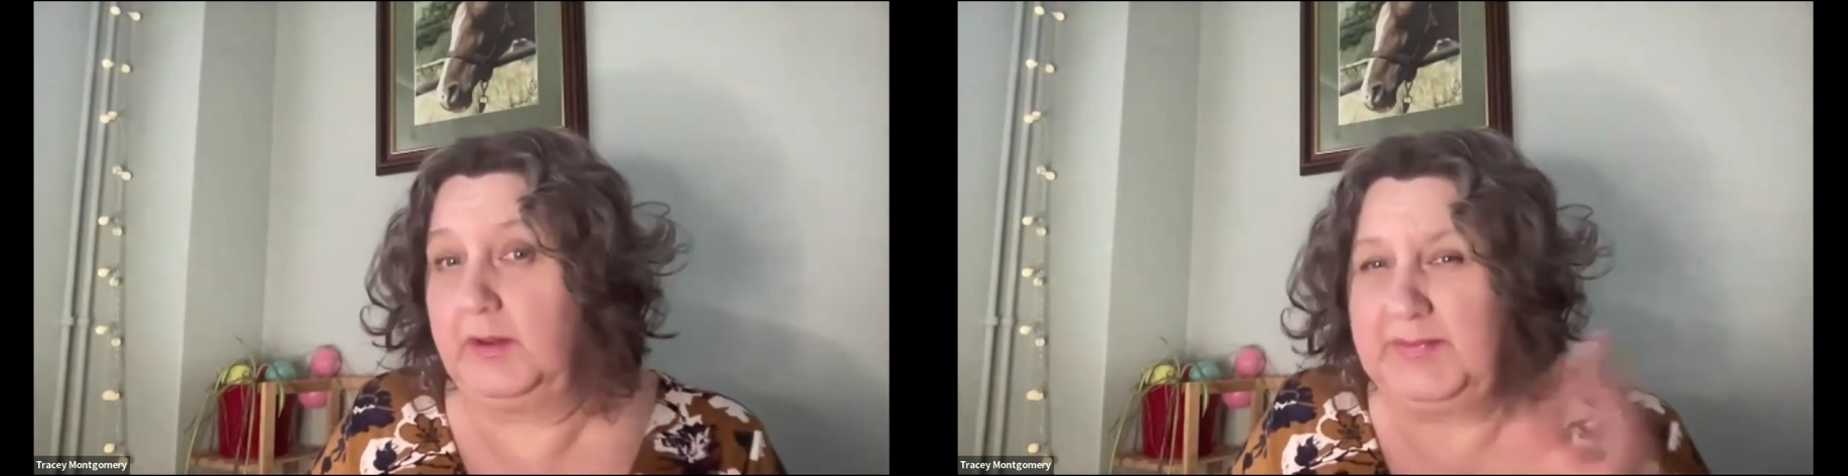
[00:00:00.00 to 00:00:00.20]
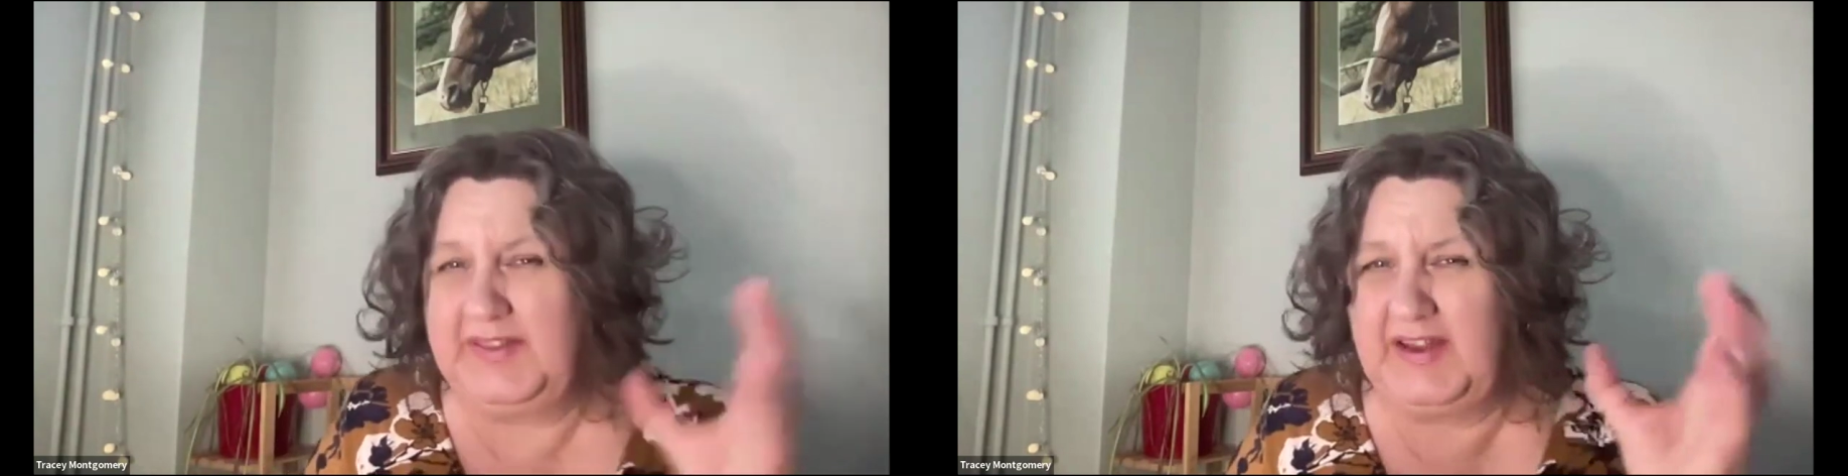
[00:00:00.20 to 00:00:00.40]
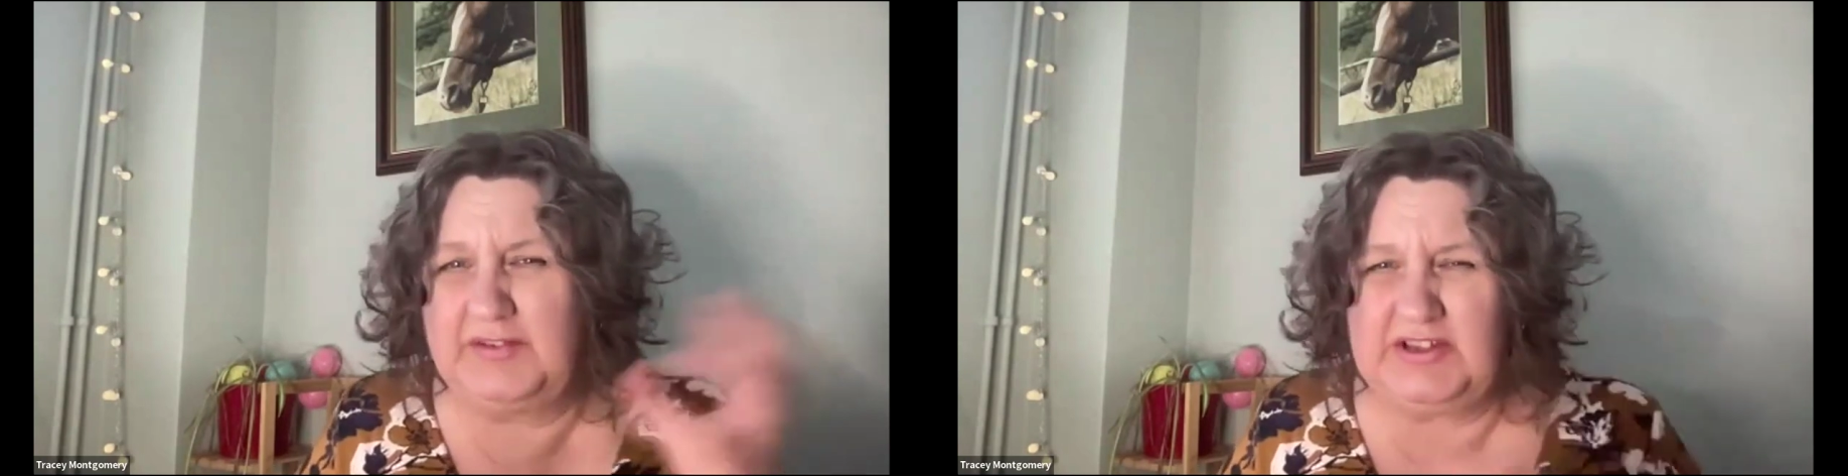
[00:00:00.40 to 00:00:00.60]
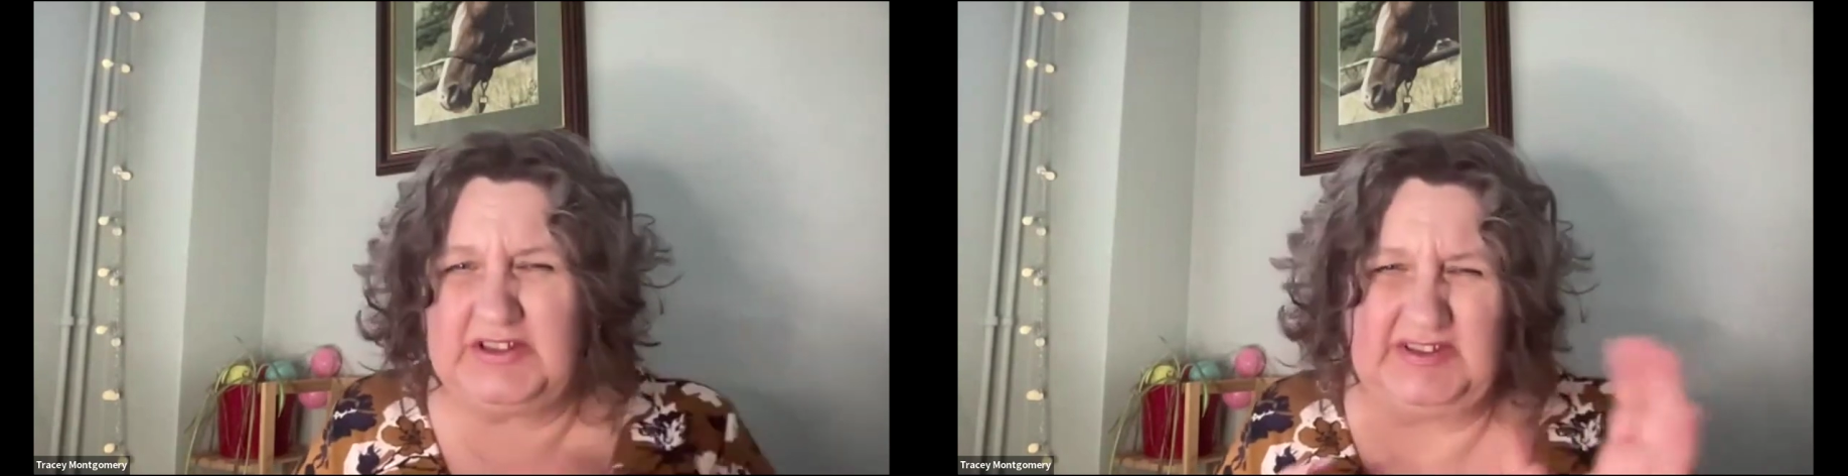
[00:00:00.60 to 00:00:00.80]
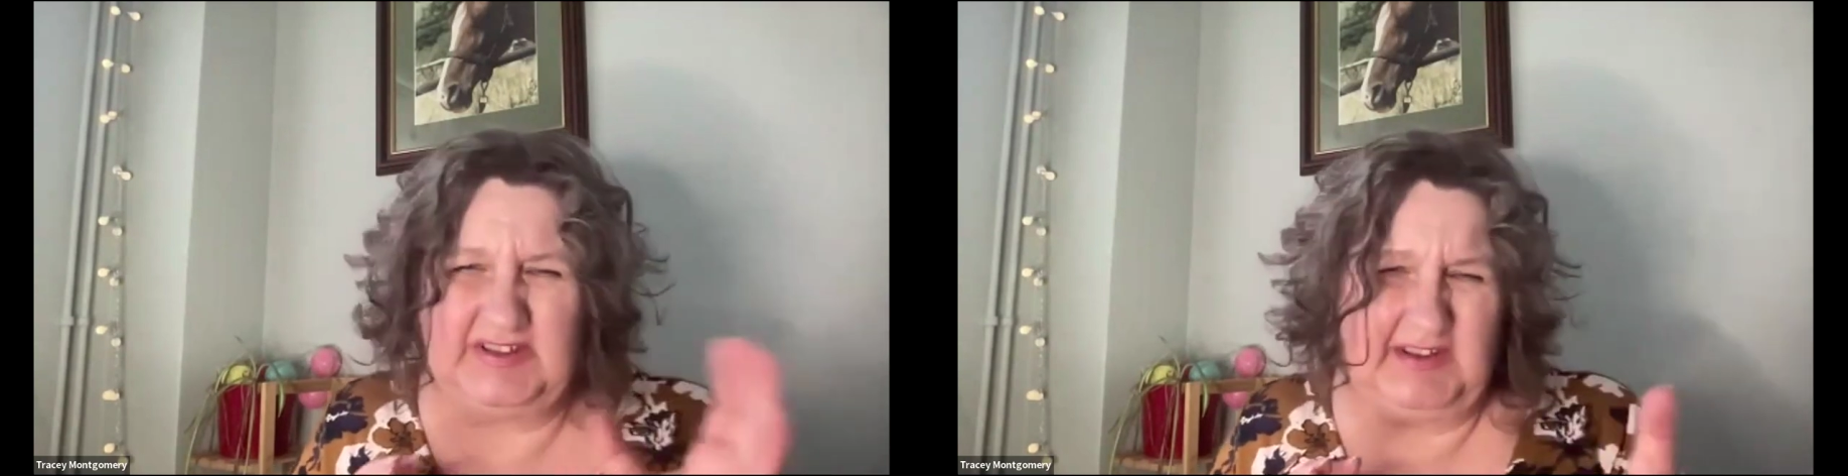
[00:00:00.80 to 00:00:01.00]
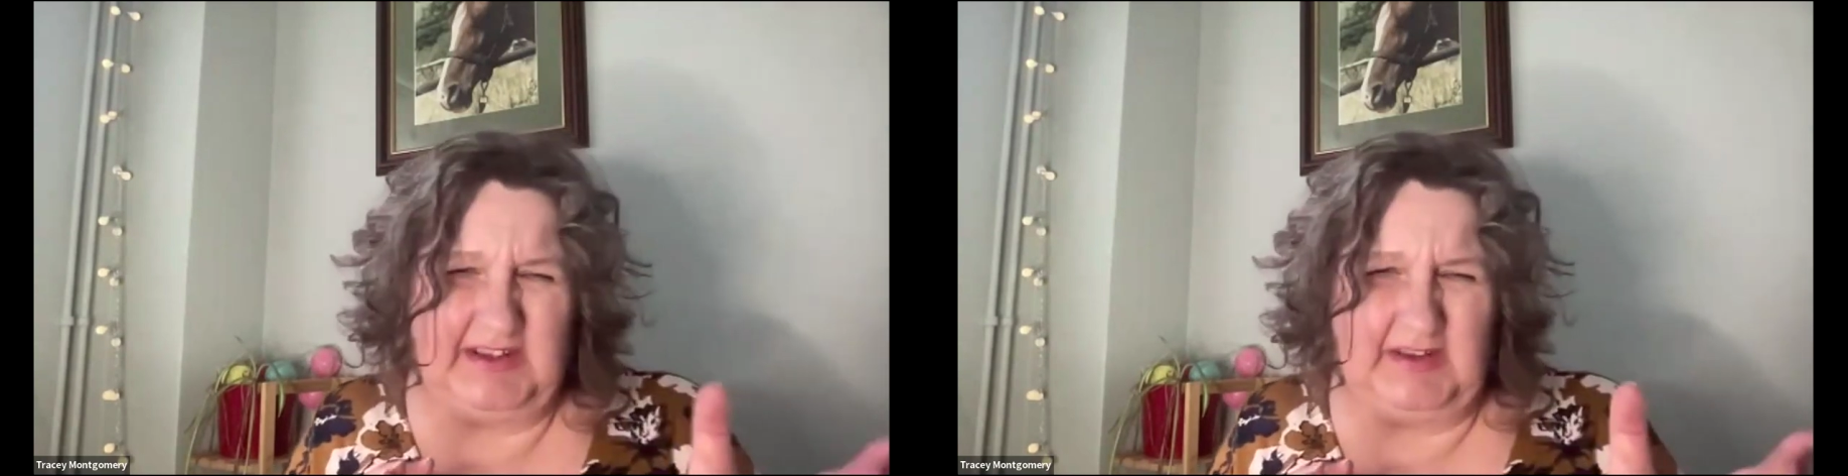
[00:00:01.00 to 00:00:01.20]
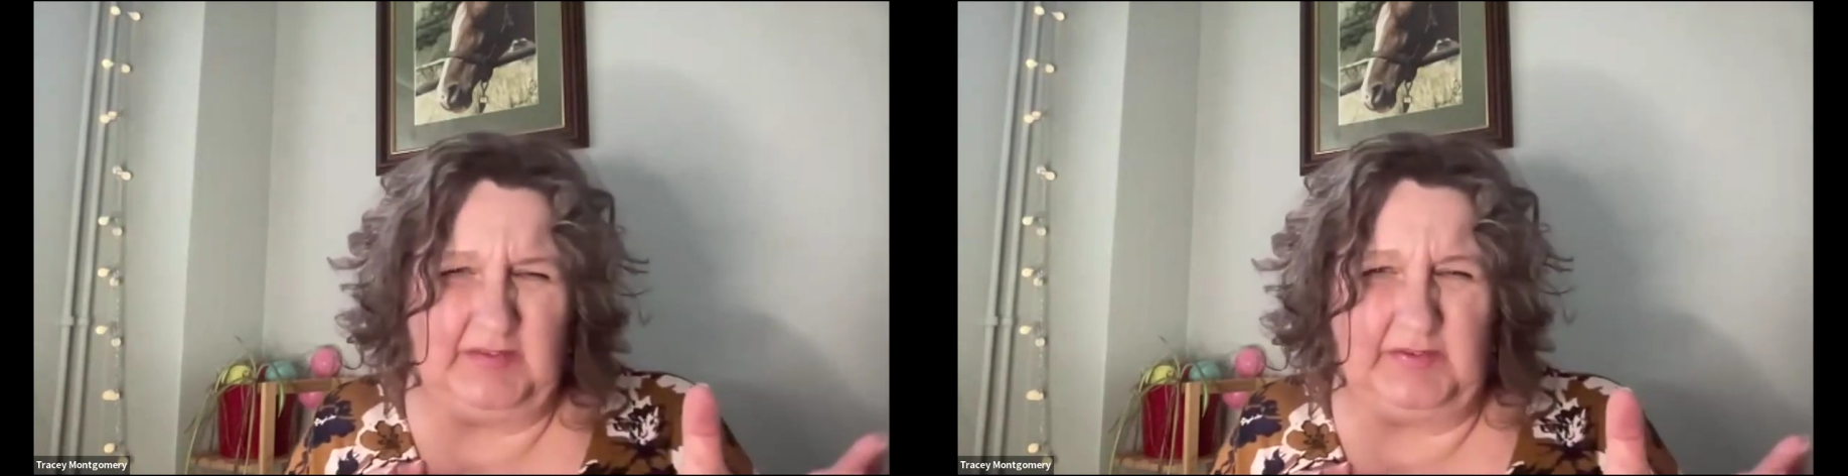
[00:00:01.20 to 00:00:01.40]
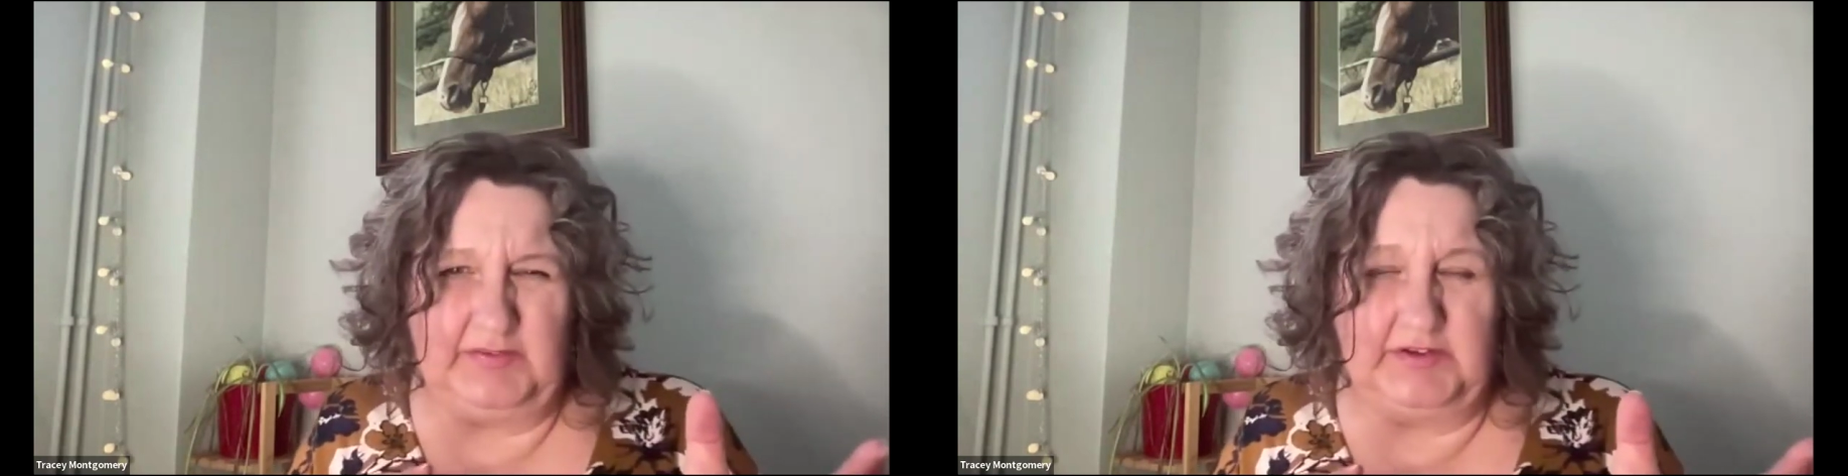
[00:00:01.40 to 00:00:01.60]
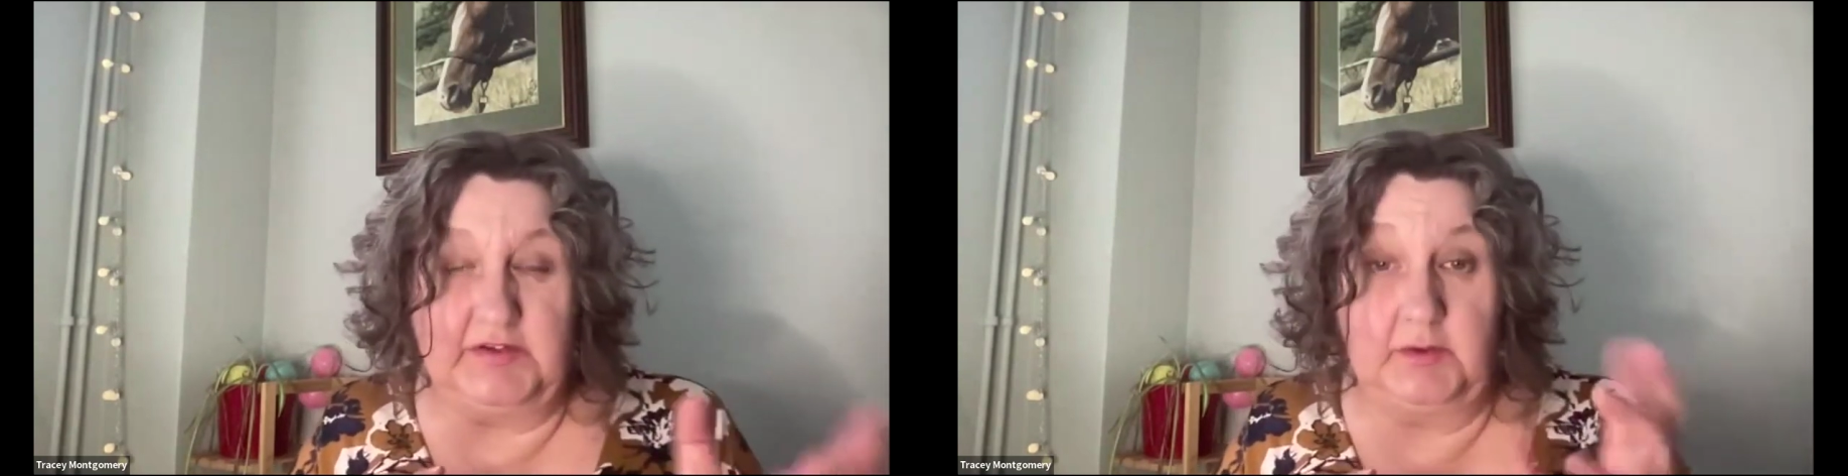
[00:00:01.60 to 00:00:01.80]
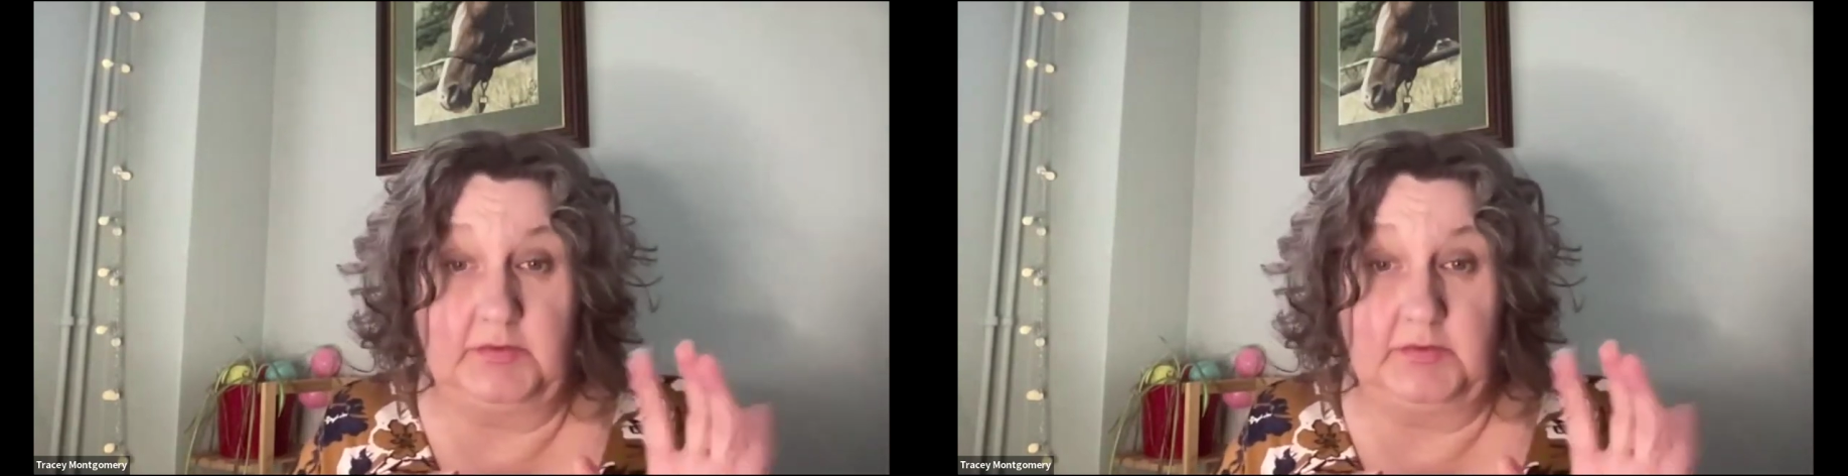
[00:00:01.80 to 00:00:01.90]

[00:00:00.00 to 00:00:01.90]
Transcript: I mean, the average age that they give is 52,